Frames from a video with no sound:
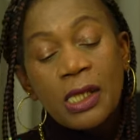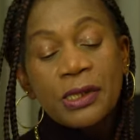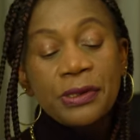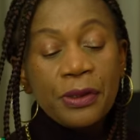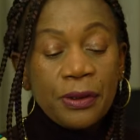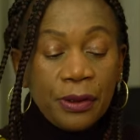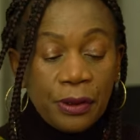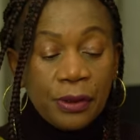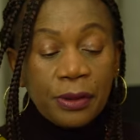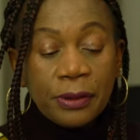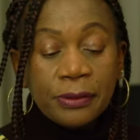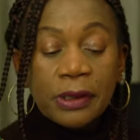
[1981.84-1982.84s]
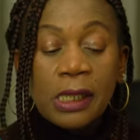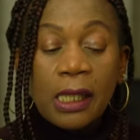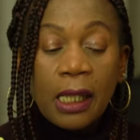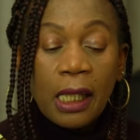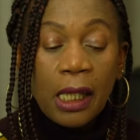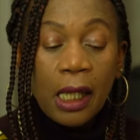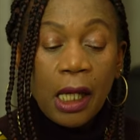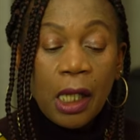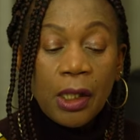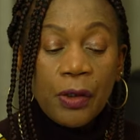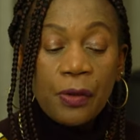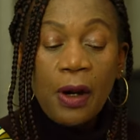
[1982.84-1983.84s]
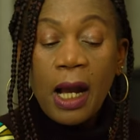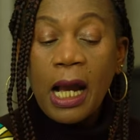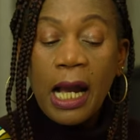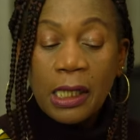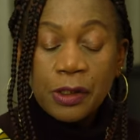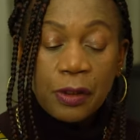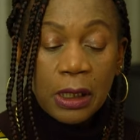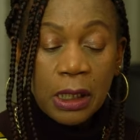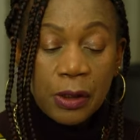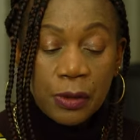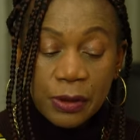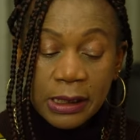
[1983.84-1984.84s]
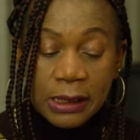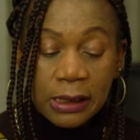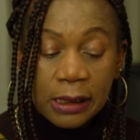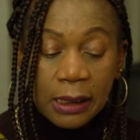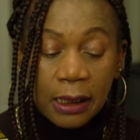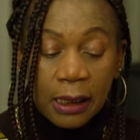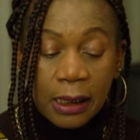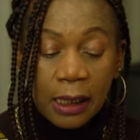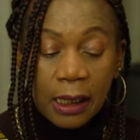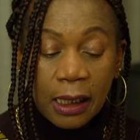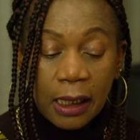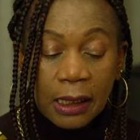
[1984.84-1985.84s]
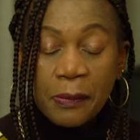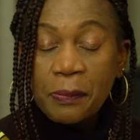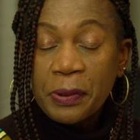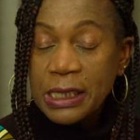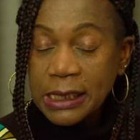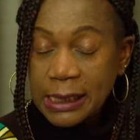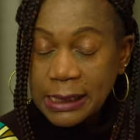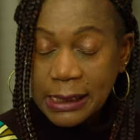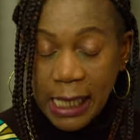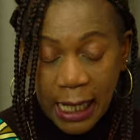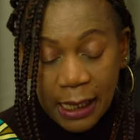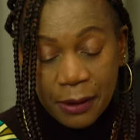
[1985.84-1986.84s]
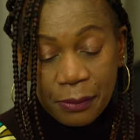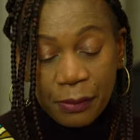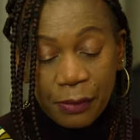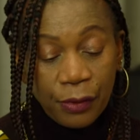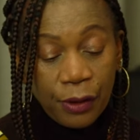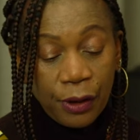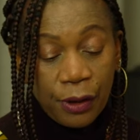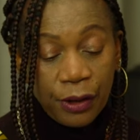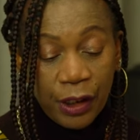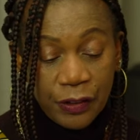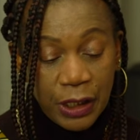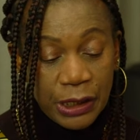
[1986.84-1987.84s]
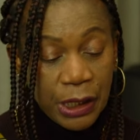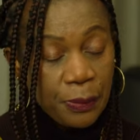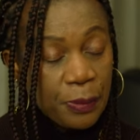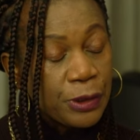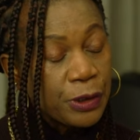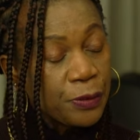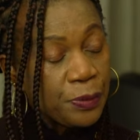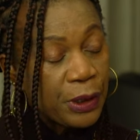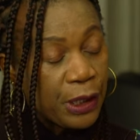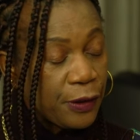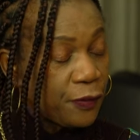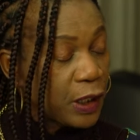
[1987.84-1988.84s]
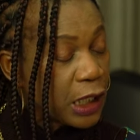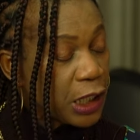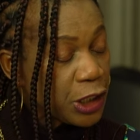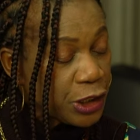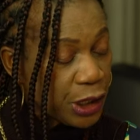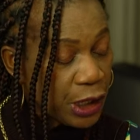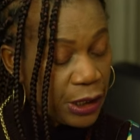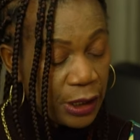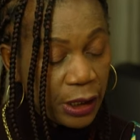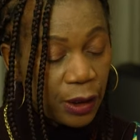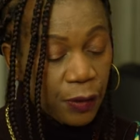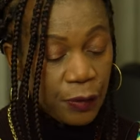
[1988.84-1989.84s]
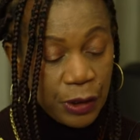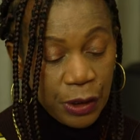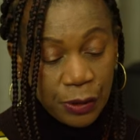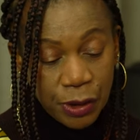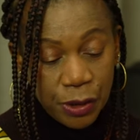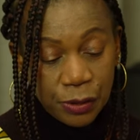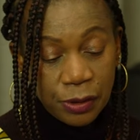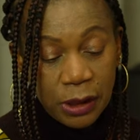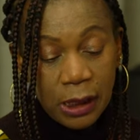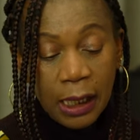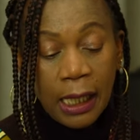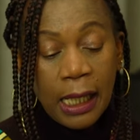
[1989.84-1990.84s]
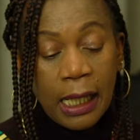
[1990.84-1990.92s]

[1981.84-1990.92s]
So you are actually losing the precious time that you're supposed to be having and sharing with your children.